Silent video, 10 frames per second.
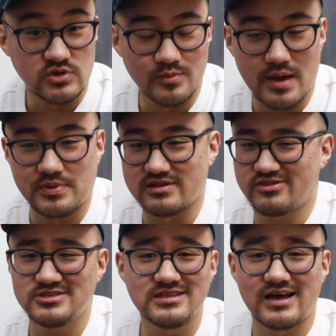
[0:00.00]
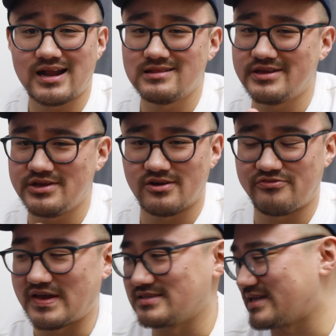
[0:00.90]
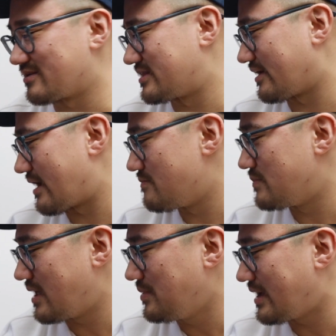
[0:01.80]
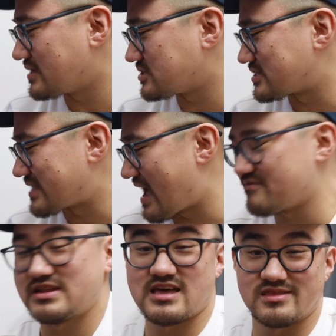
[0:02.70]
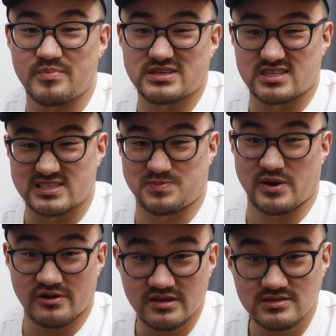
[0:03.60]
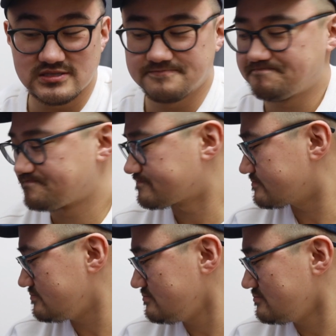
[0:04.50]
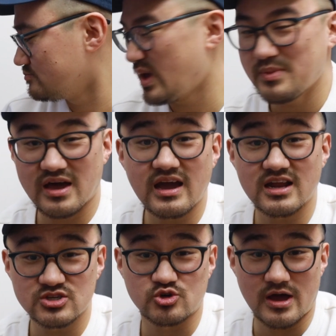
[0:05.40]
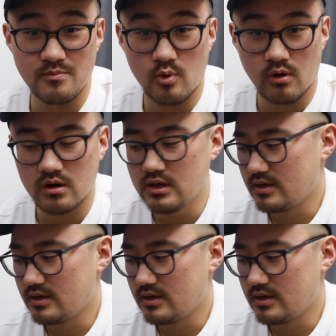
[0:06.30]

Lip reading: You might be. There's a lot of linear fans out there, and maybe I just haven't had the best experience. Maybe I gotta try more.